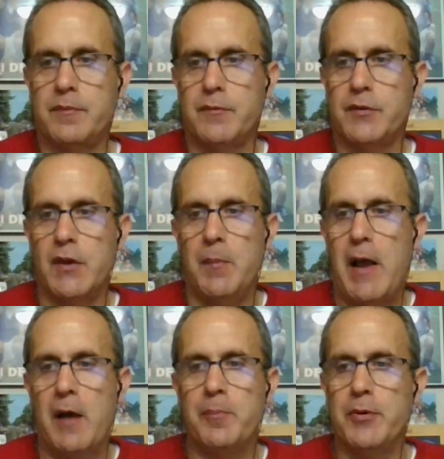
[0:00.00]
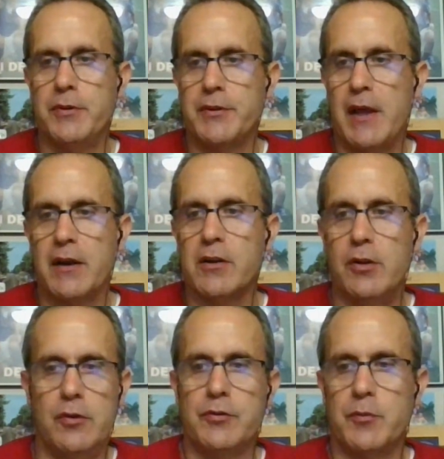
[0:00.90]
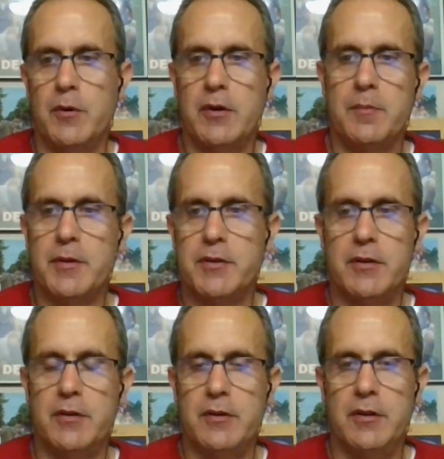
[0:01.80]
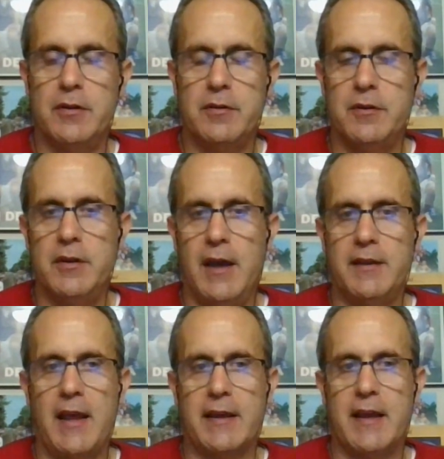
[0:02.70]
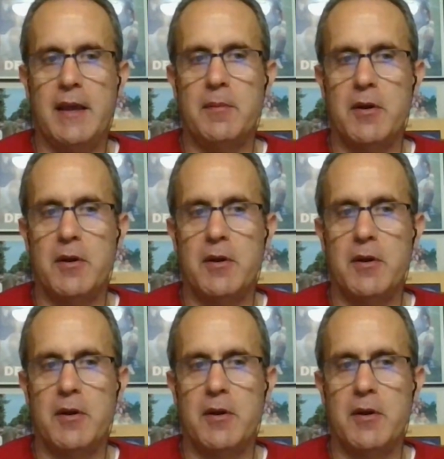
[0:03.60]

somehow pulls out a close one, but you, you, yeah, in that game